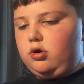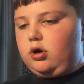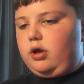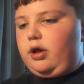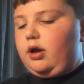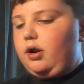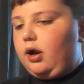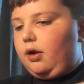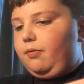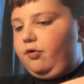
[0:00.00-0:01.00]
And then
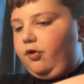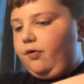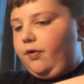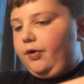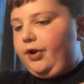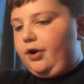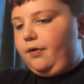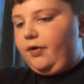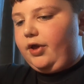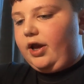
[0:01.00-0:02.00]
I'm just folding
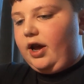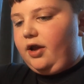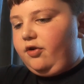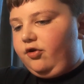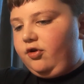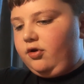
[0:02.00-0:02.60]
over the edge.